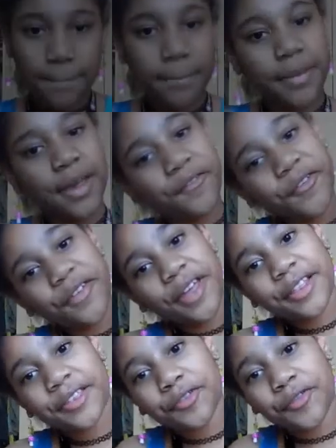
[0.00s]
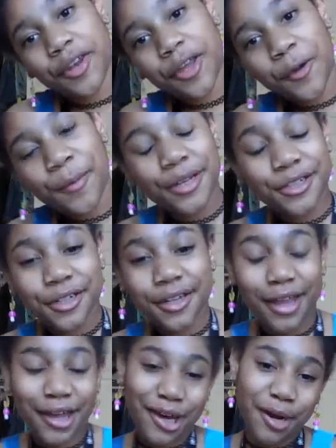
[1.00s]
If you like this video, make sure to
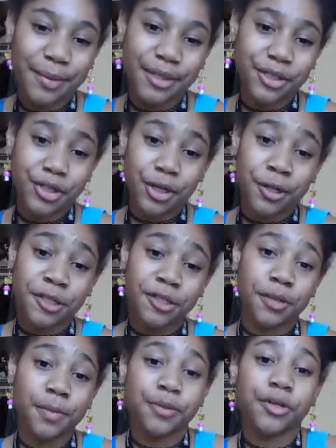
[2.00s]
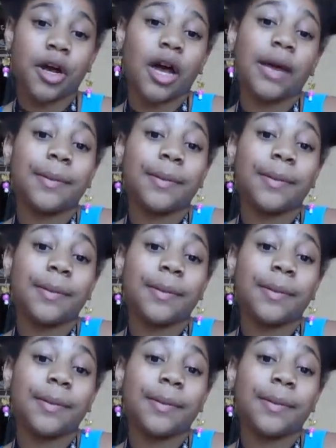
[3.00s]
like, comment, share, and subscribe.